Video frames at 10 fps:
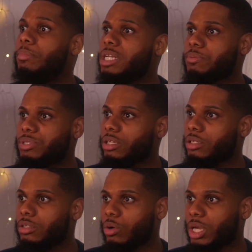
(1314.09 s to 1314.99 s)
If I'm in
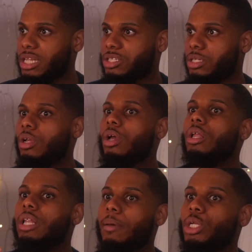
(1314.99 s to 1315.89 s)
this particular
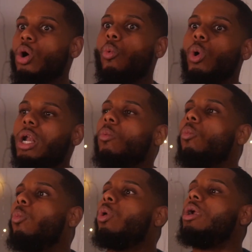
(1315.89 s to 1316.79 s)
location, let me know
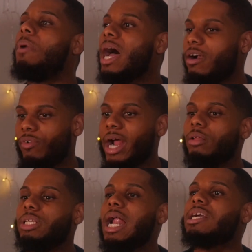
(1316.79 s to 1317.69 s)
what am
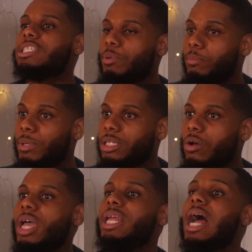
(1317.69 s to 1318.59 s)
I around that I can
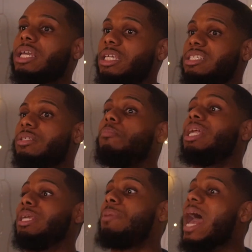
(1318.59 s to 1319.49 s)
spend money on and I could
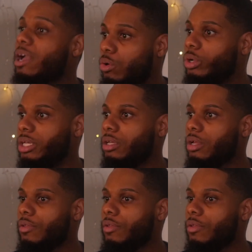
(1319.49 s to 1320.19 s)
get some money back.